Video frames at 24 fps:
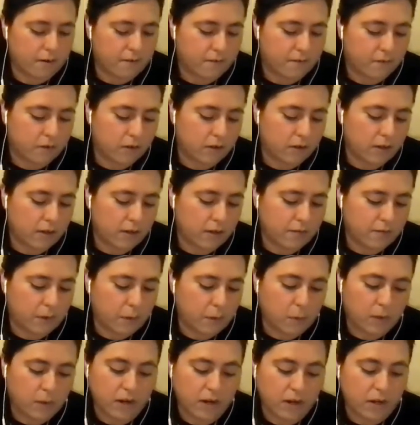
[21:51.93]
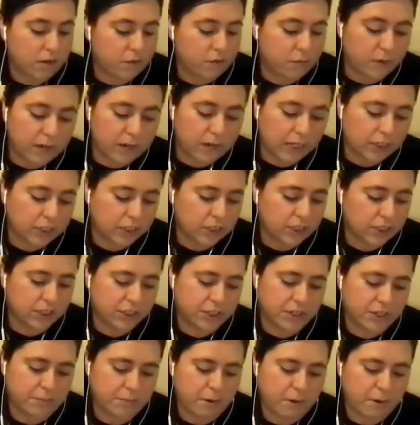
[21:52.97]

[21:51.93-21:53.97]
love, I want a good relationship,